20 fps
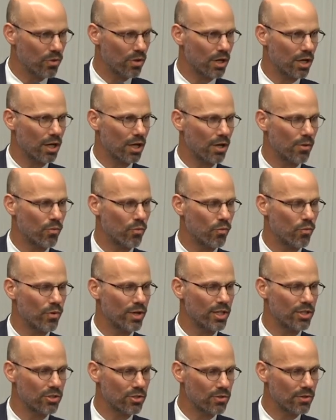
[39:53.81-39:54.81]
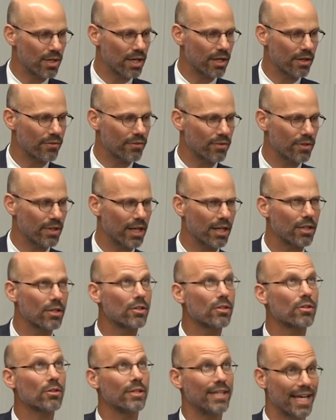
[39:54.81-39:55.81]
Um, we do have not.
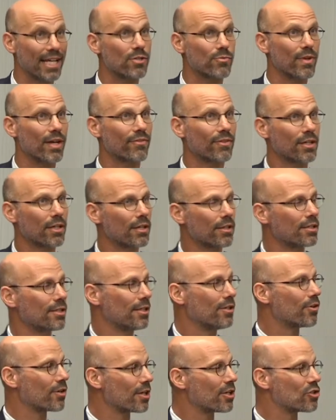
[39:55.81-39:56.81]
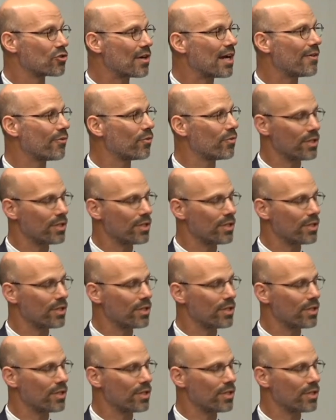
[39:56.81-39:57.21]
Yes, we have to, to, in order to travel.